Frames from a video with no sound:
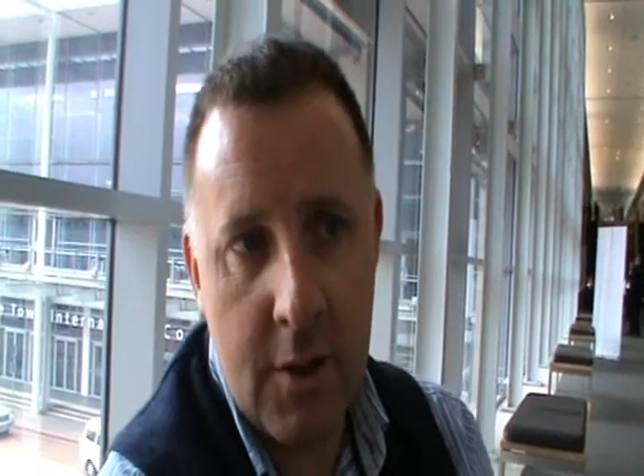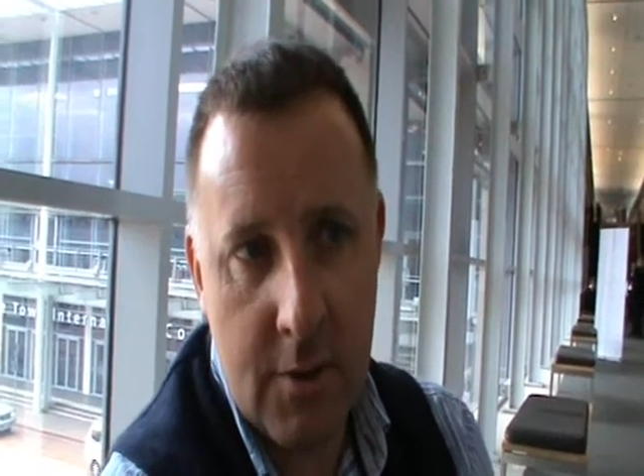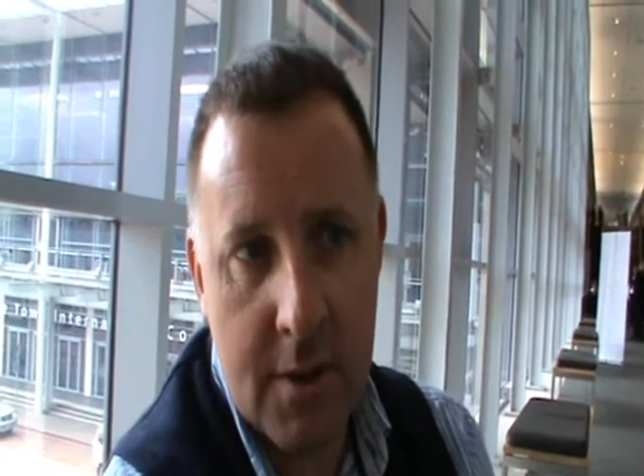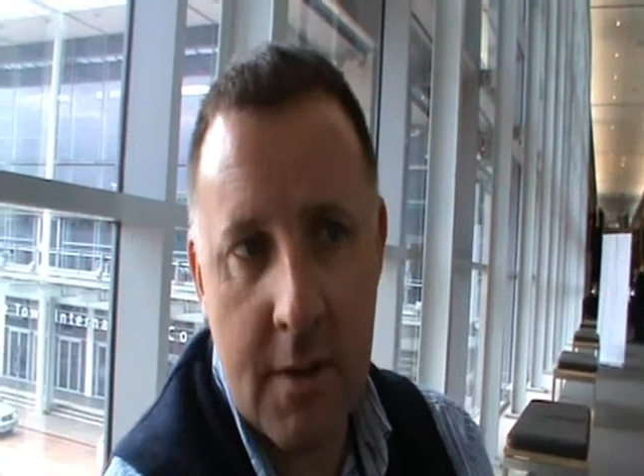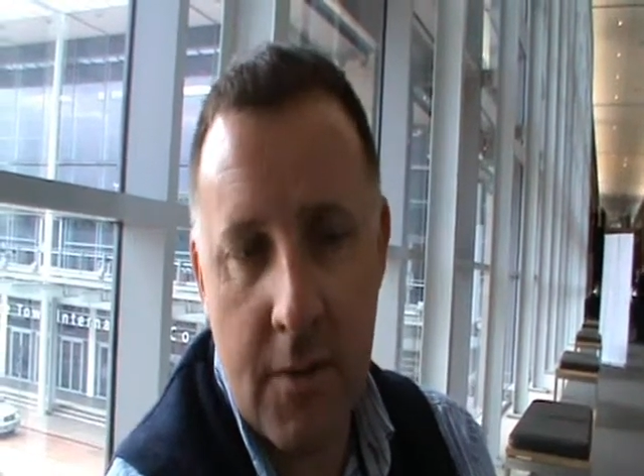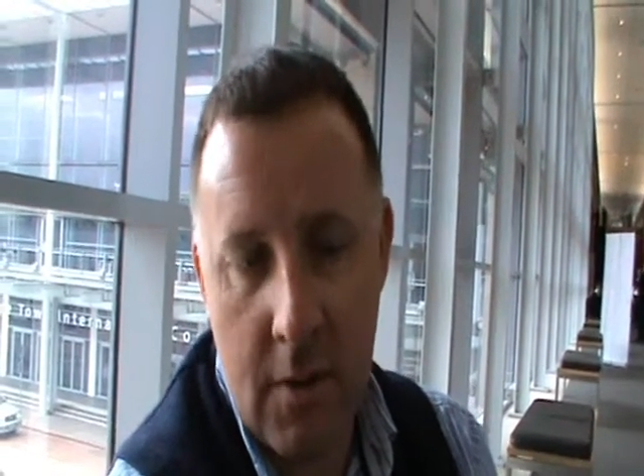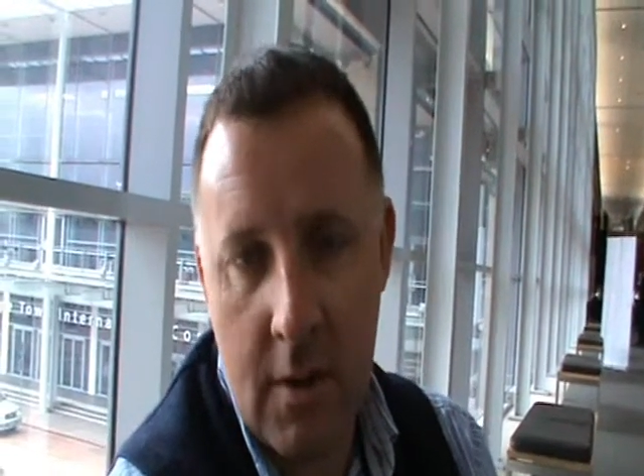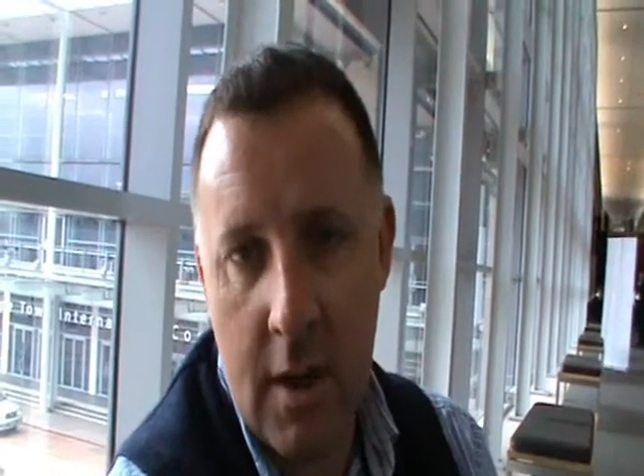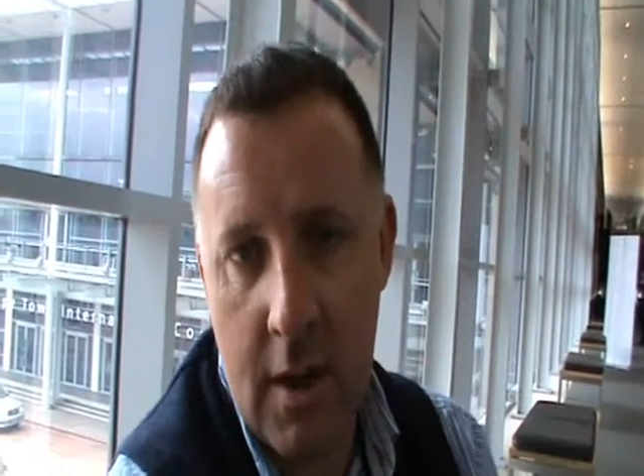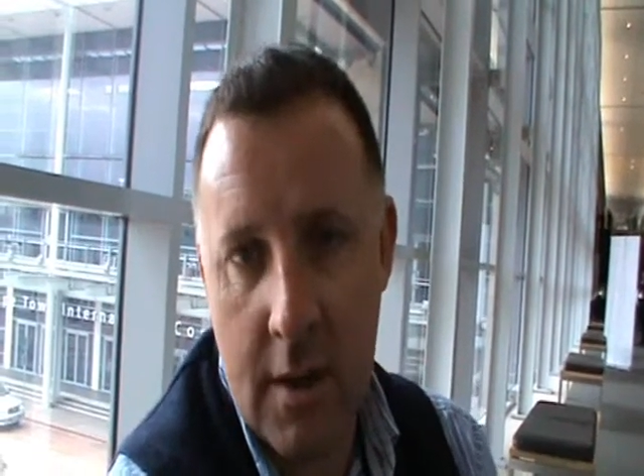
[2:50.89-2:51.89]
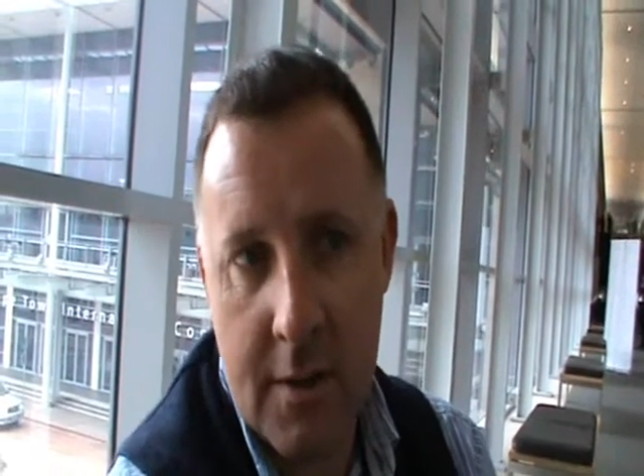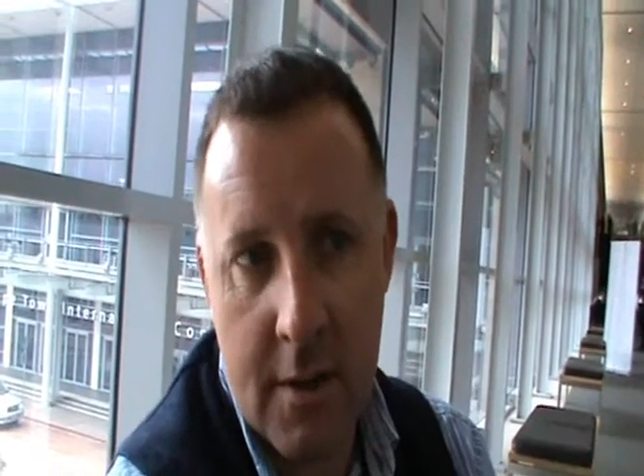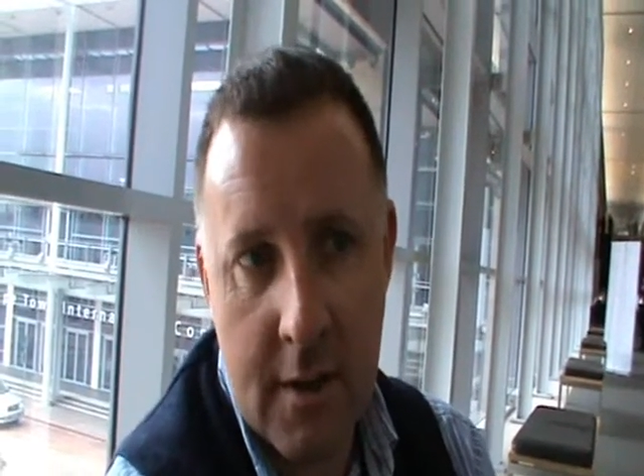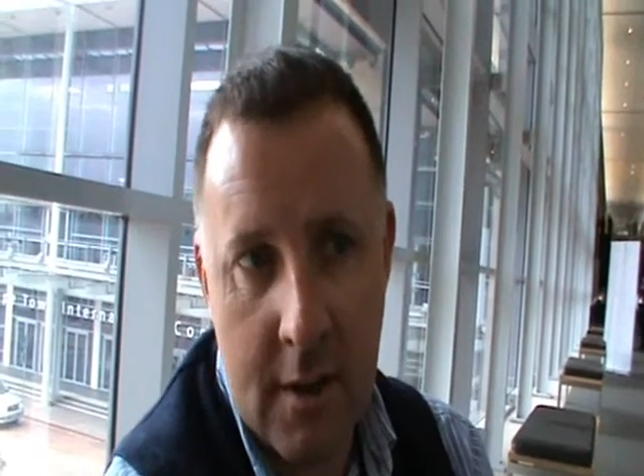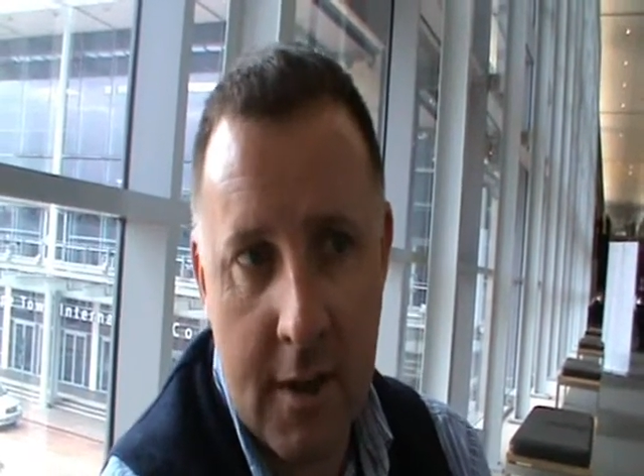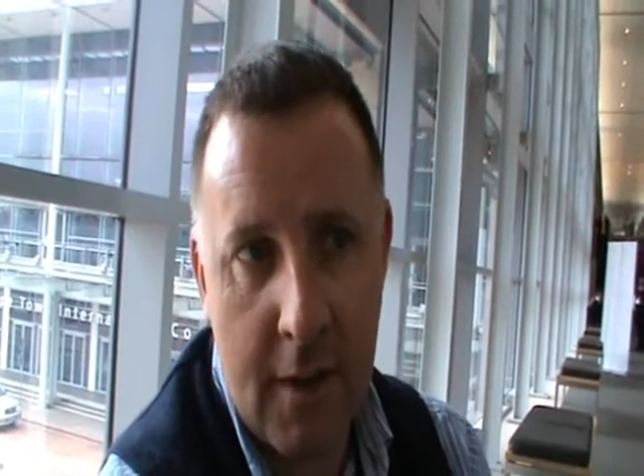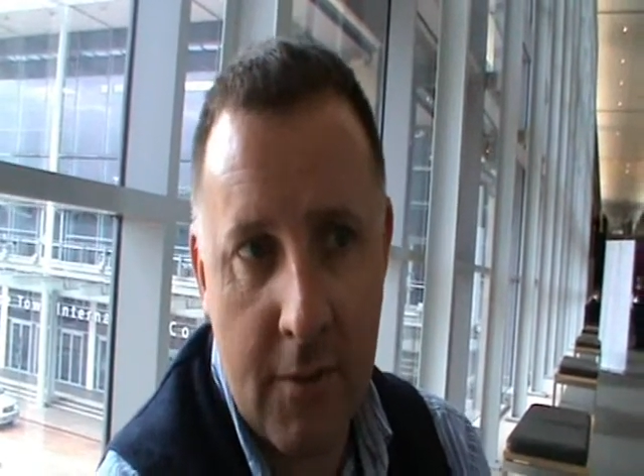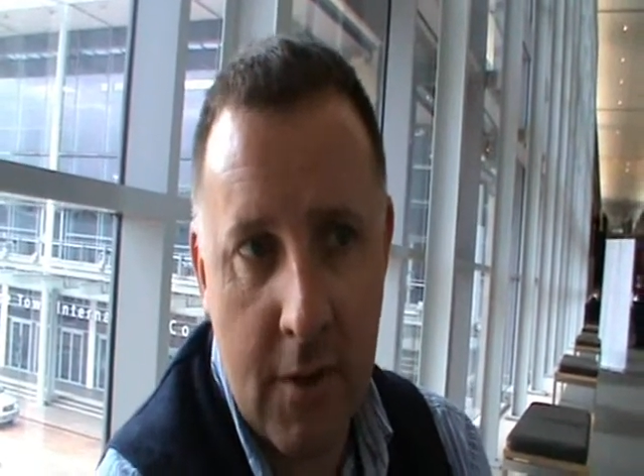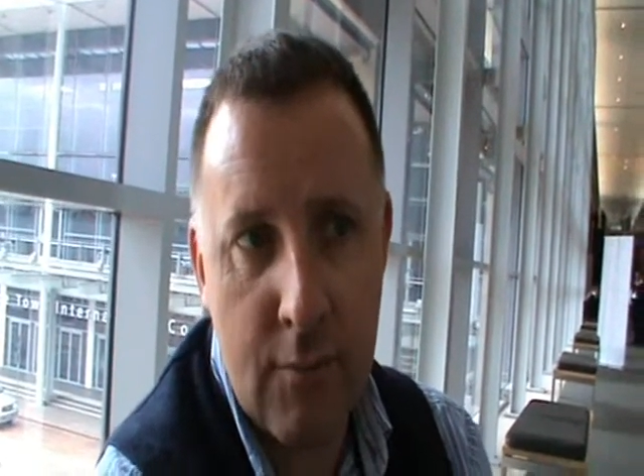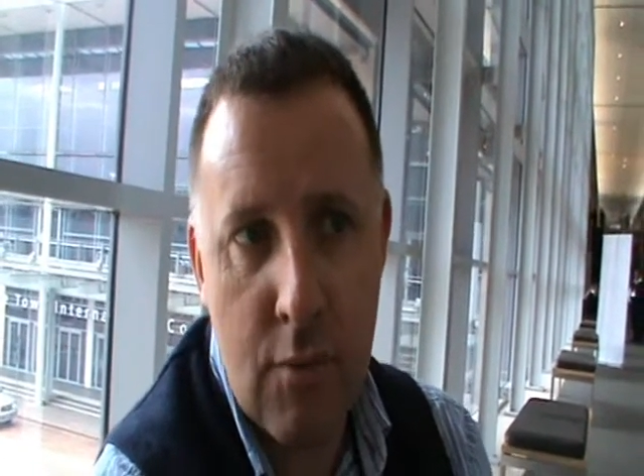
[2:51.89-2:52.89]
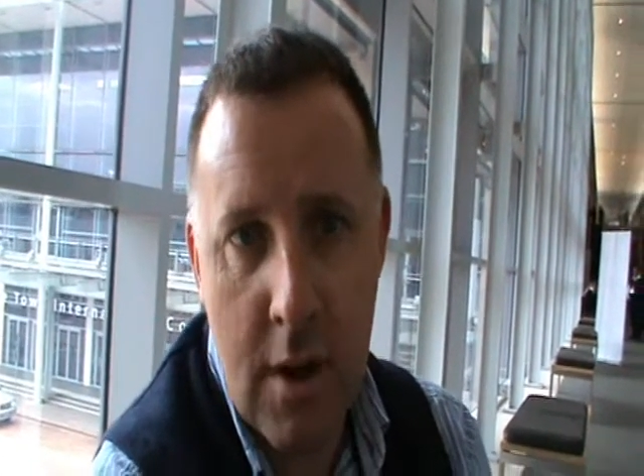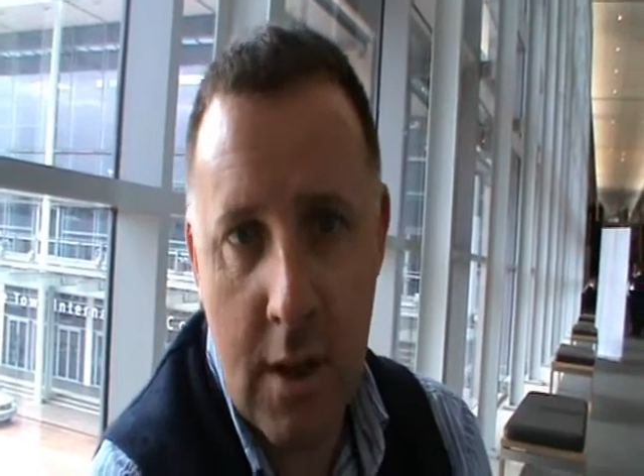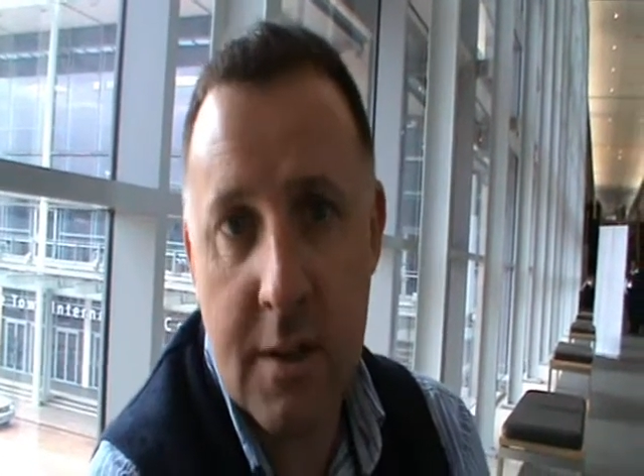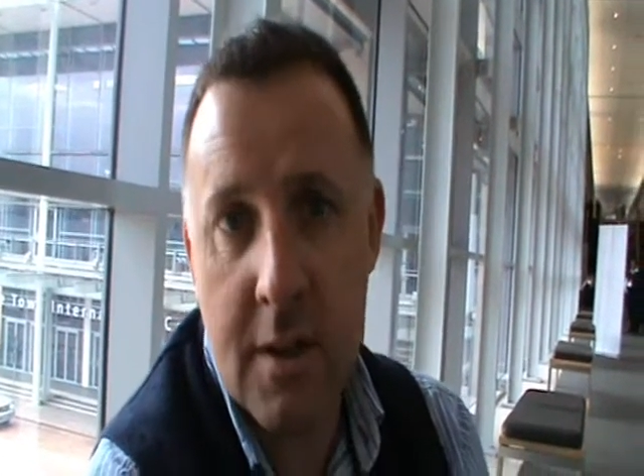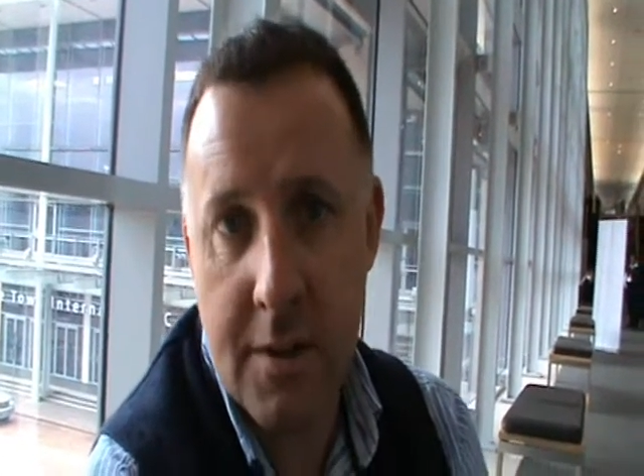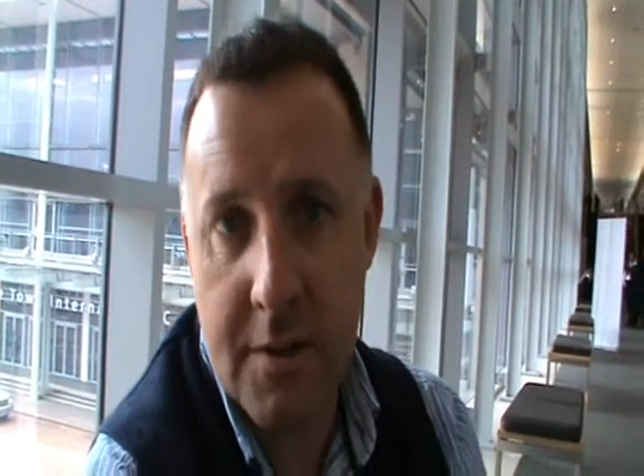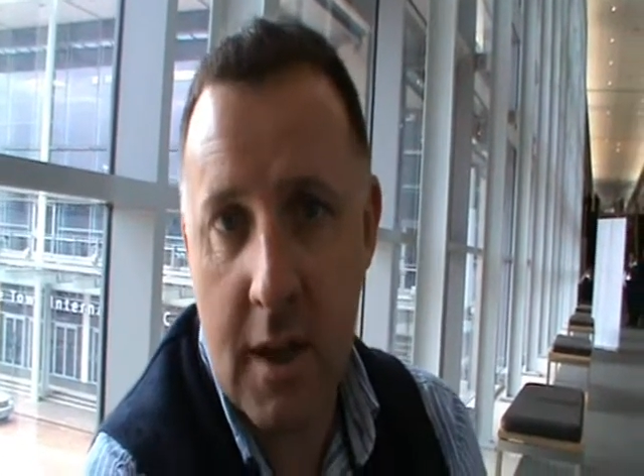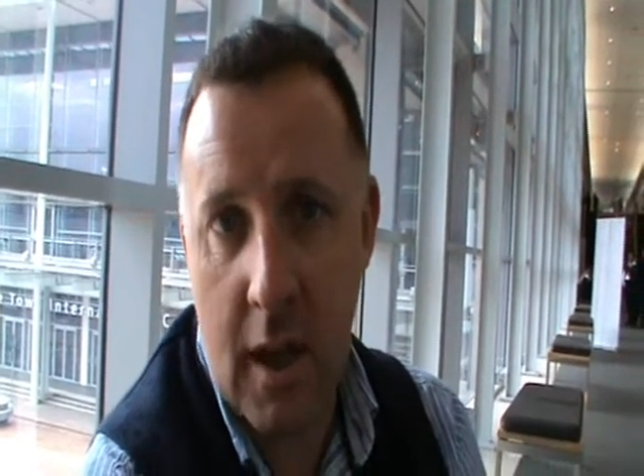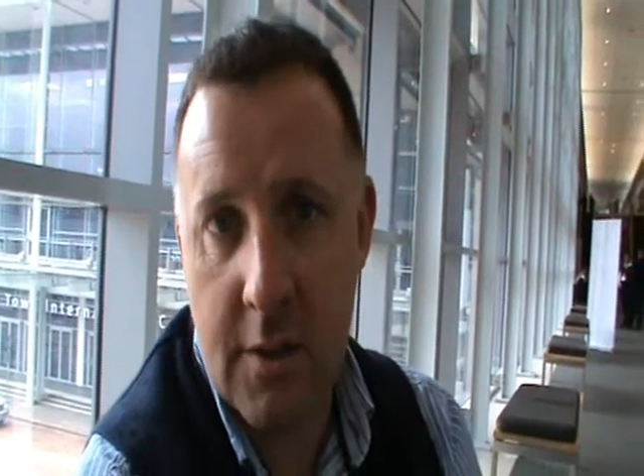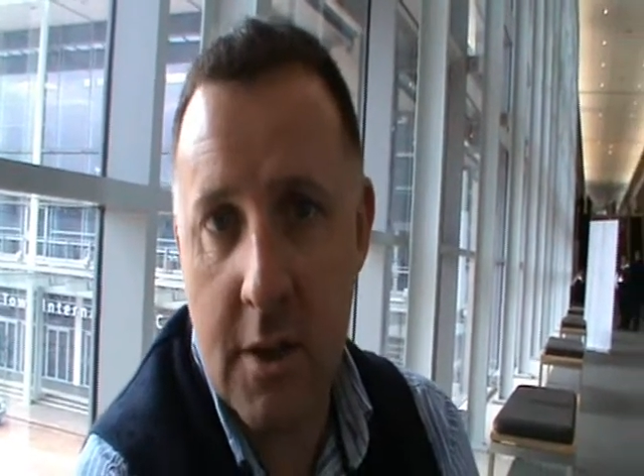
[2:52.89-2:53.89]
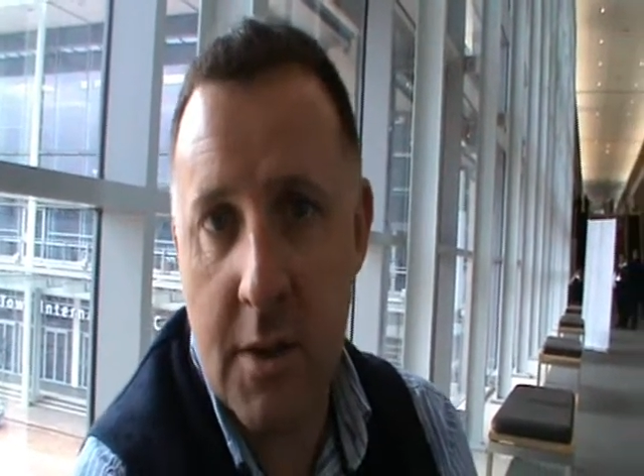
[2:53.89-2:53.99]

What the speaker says: interesting few years as Africa really starts to catch